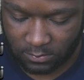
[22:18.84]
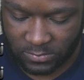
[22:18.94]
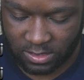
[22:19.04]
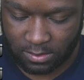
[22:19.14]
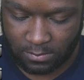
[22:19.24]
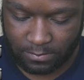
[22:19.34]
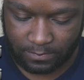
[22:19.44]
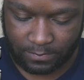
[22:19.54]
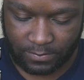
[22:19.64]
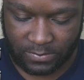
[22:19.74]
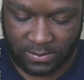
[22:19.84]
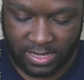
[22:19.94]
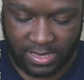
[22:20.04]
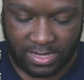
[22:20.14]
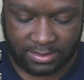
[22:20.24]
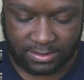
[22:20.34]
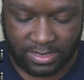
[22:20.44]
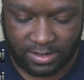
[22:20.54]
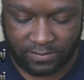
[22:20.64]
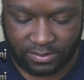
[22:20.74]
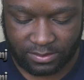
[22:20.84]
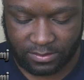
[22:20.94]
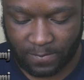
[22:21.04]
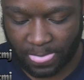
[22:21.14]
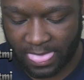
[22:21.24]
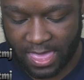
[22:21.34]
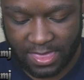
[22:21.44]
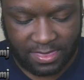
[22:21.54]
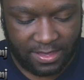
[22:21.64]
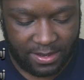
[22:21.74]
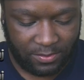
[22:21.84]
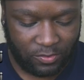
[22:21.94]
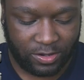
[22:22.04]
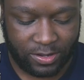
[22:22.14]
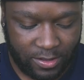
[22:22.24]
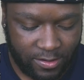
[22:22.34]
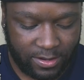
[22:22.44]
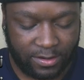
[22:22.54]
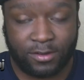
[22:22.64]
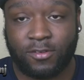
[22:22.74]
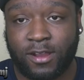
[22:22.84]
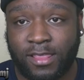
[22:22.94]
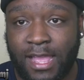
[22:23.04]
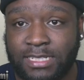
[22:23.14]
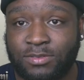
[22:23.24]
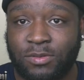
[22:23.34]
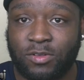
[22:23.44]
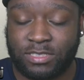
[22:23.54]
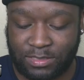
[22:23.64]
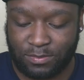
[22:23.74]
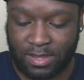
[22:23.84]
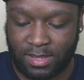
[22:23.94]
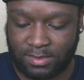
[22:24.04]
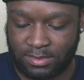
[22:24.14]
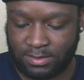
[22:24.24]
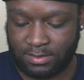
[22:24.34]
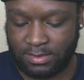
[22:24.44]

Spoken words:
Okay, and that's saved. And then we're gonna go ahead and do our last one, which is bonds.